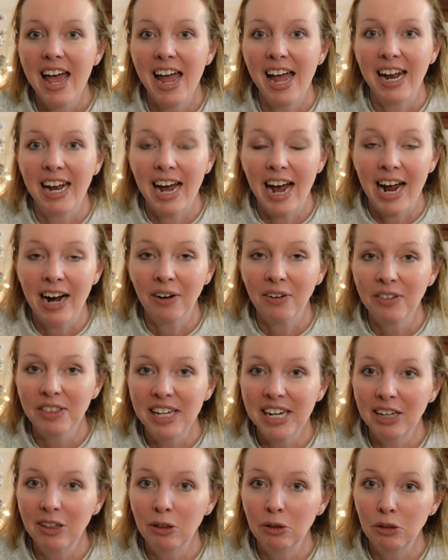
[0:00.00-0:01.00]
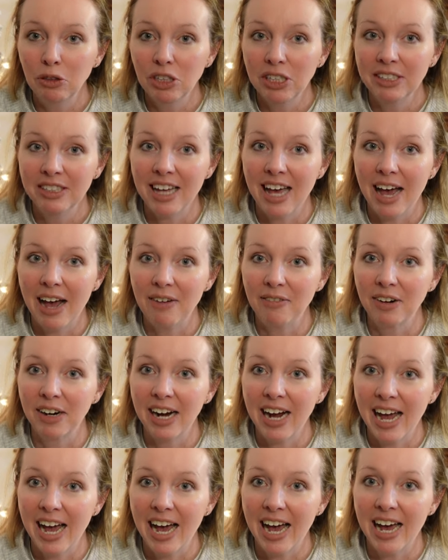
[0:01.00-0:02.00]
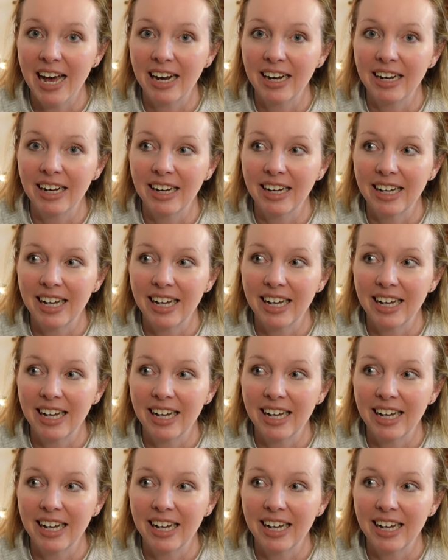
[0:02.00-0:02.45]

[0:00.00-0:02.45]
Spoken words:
And I don't think Lucia's ever had